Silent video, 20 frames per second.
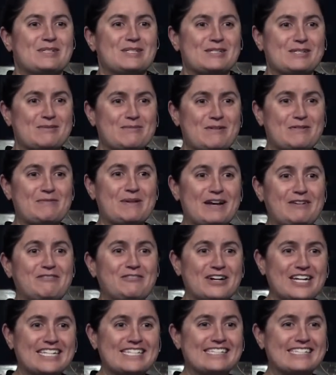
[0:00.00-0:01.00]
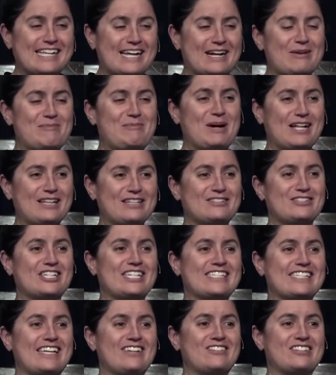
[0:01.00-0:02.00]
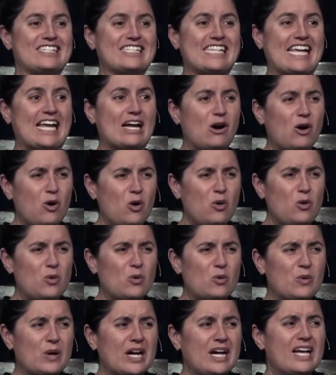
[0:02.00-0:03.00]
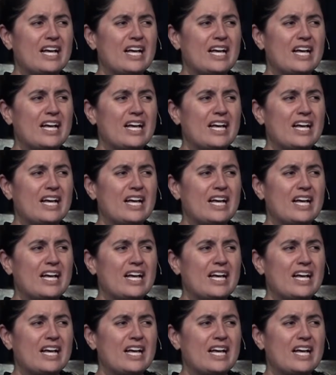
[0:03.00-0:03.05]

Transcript: to some of my friends and apologize later to say, oh,